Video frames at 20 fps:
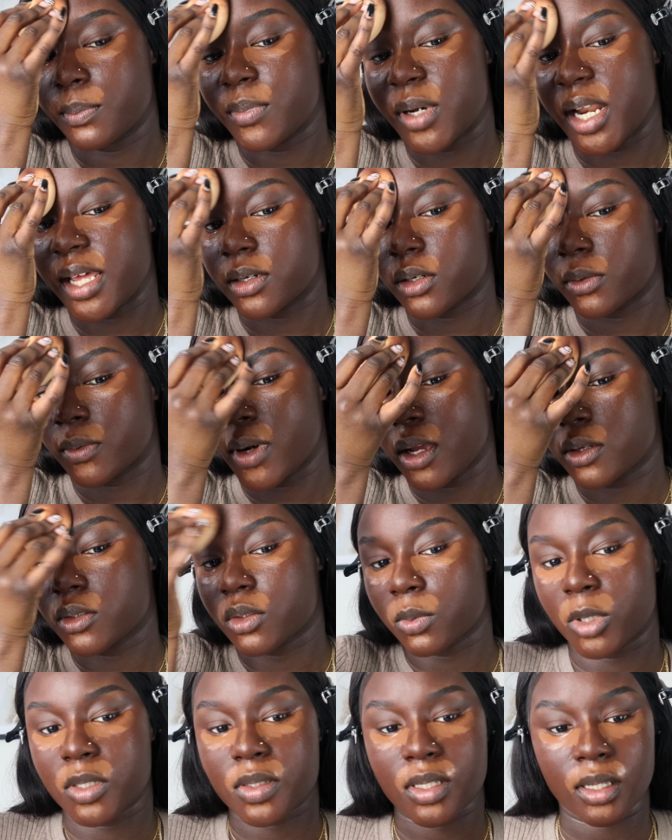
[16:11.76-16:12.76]
blend
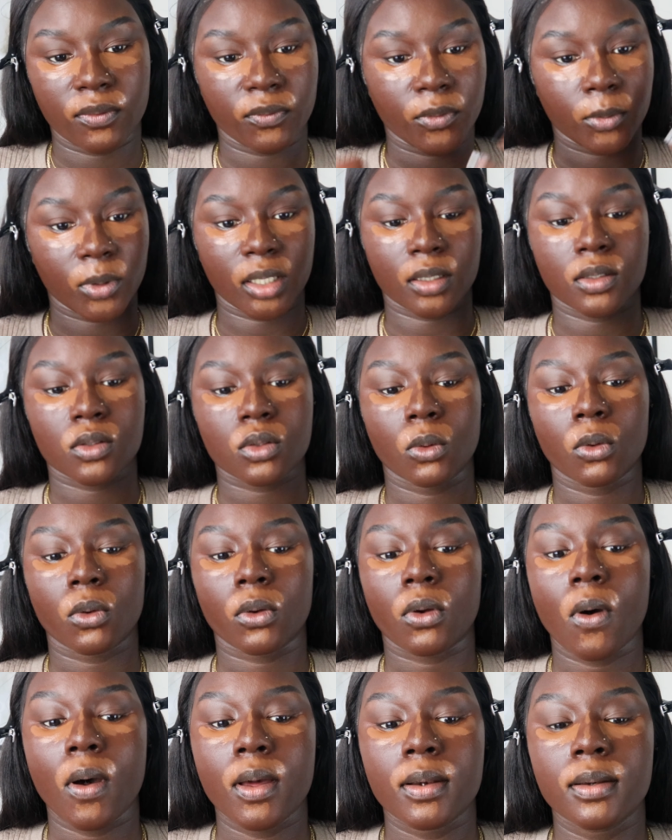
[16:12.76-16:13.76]
around once I feel like it's all
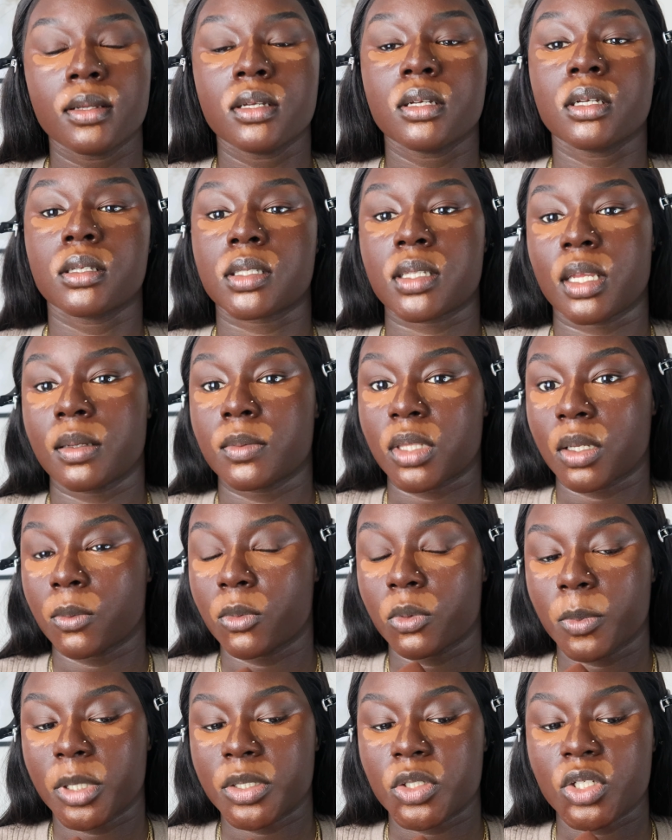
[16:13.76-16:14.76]
gone. Same thing
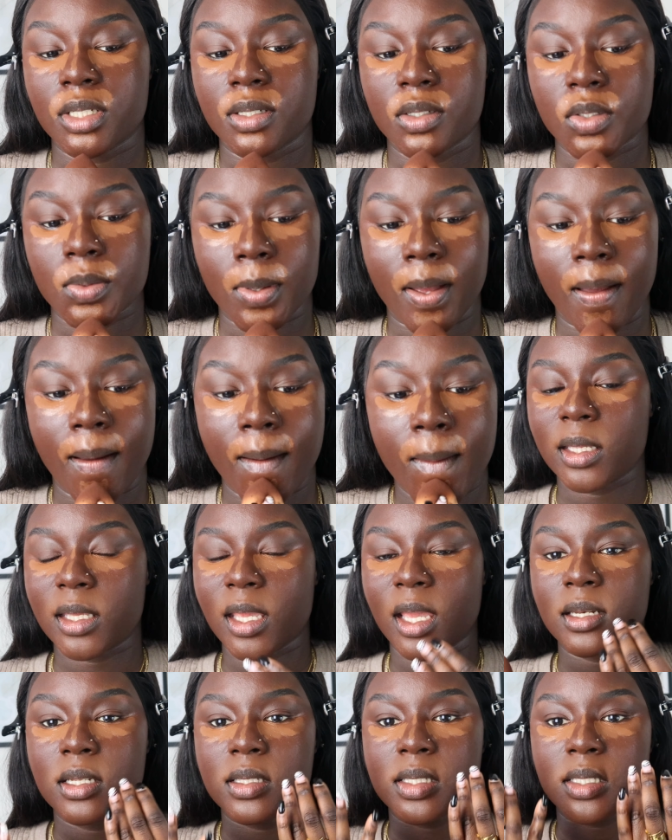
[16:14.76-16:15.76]
with my chin as well.
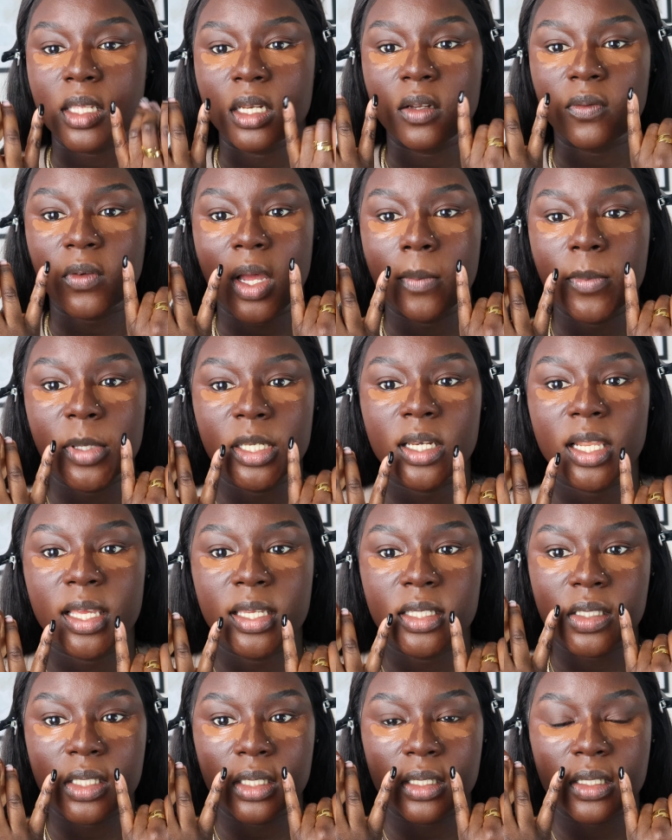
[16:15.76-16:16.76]
Again, instead of coming
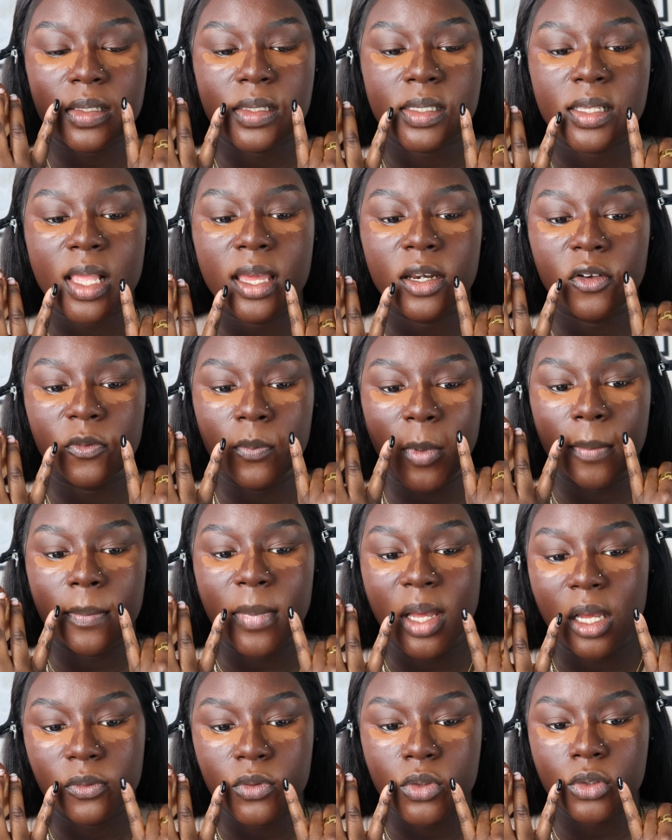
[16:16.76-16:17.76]
like to the side of my
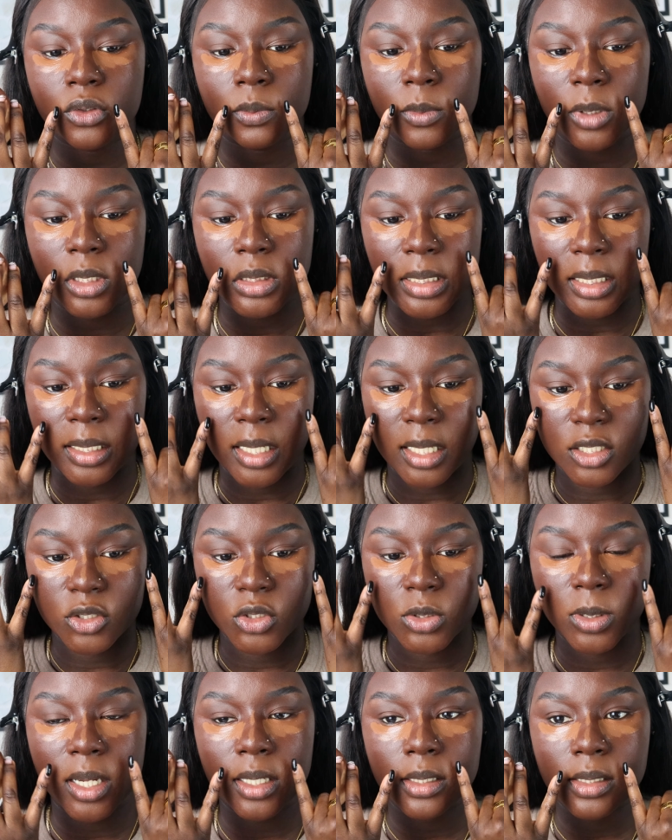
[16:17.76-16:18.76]
mouth too much, I kind of
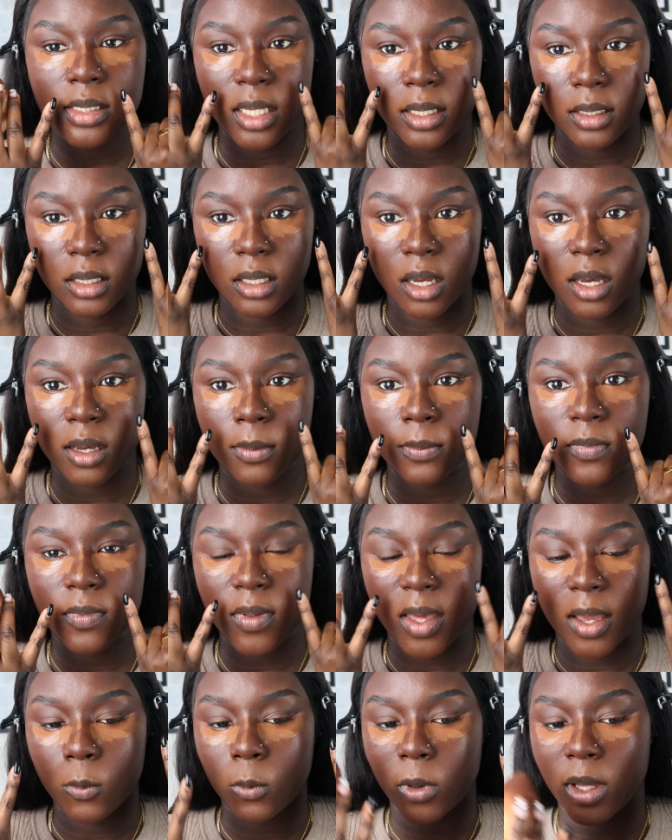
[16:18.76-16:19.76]
try and take it up
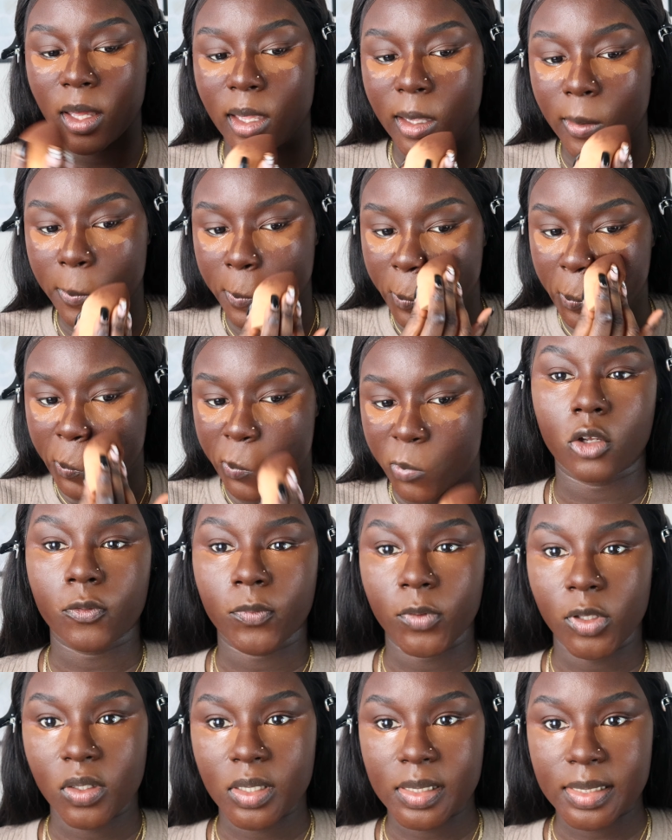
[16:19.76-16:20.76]
that way. And
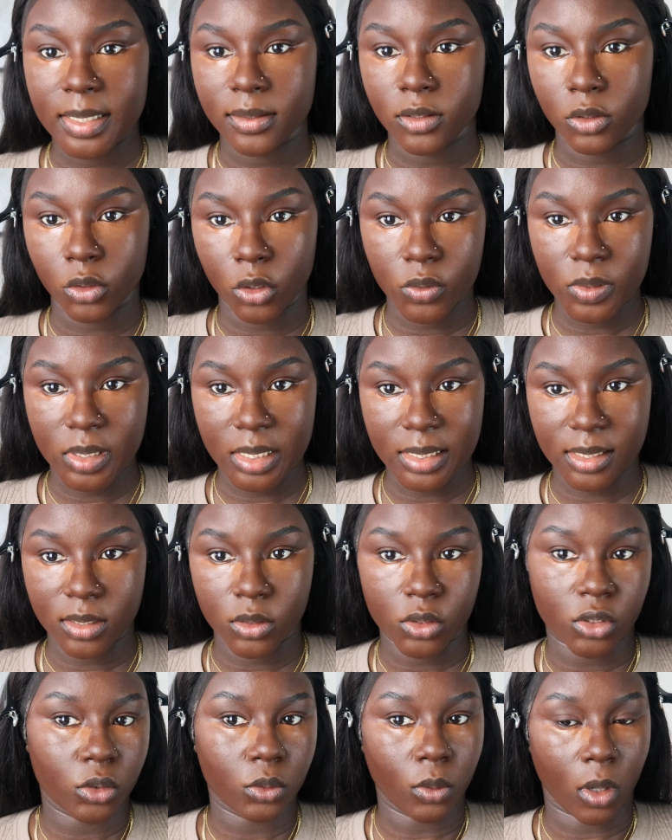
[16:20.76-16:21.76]
hopefully you can see the nose
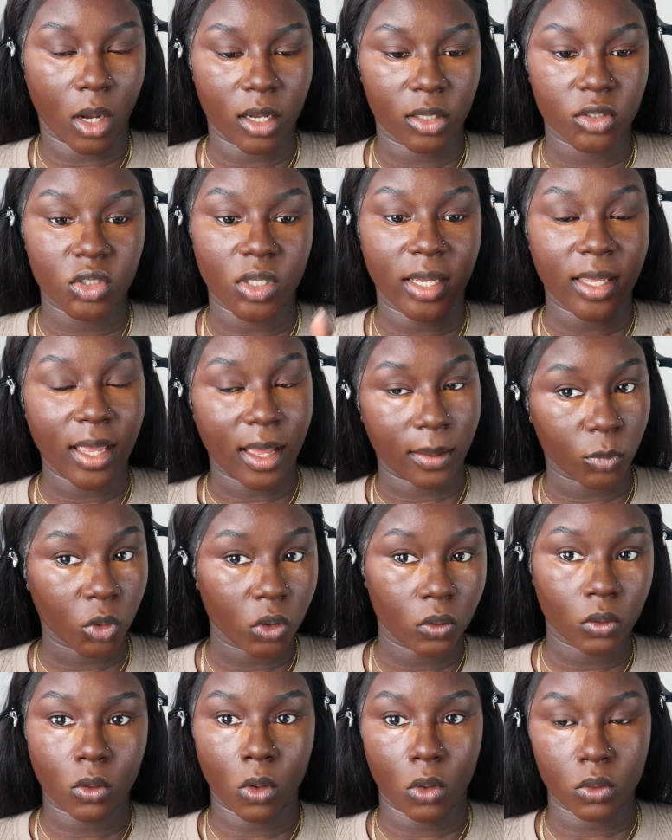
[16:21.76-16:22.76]
isn't too harsh. I am
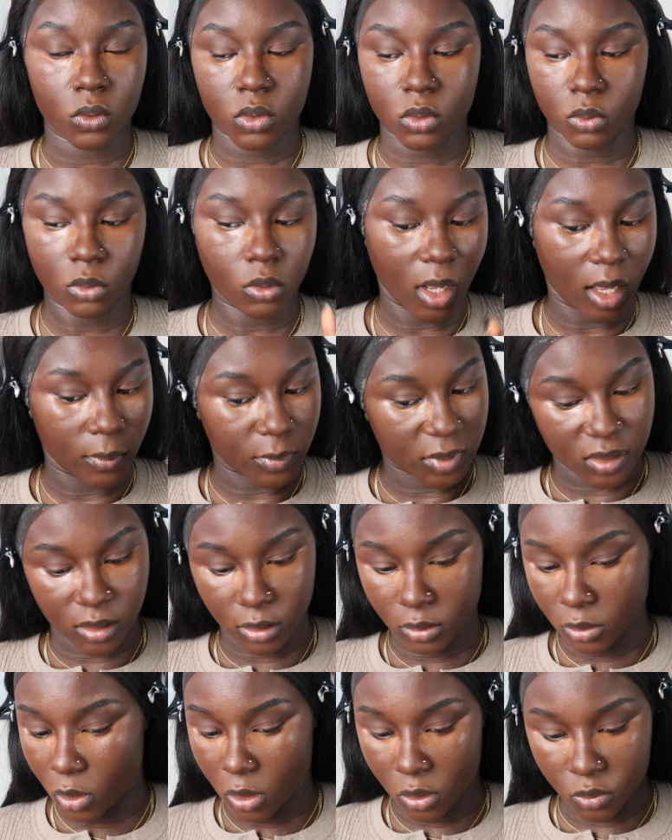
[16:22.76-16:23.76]
gonna contour, I'm
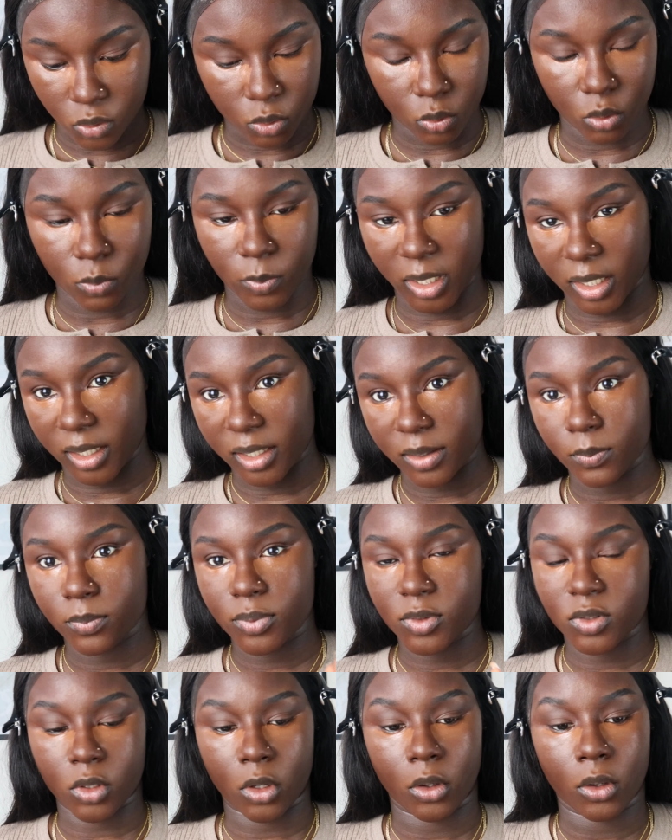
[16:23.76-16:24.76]
still a contour
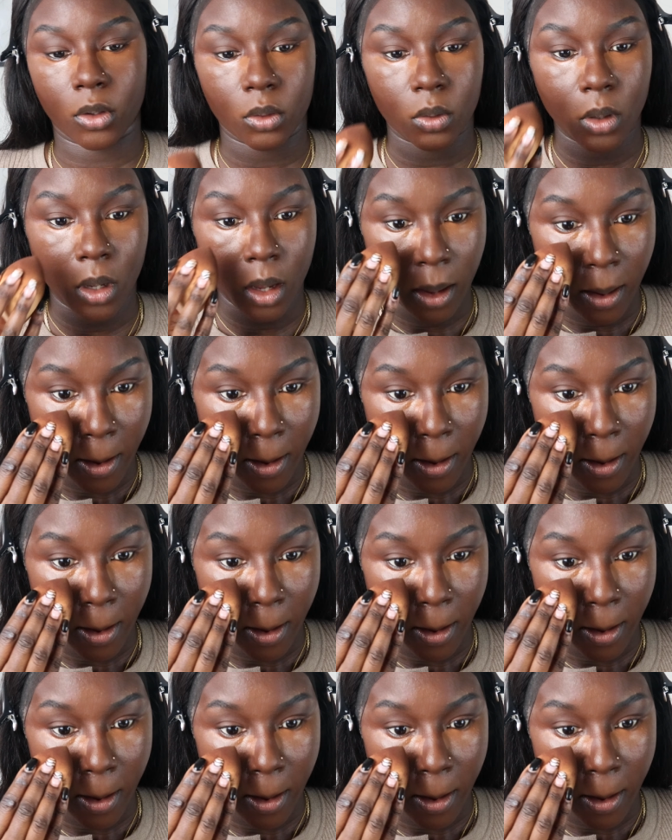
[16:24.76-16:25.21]
babe, so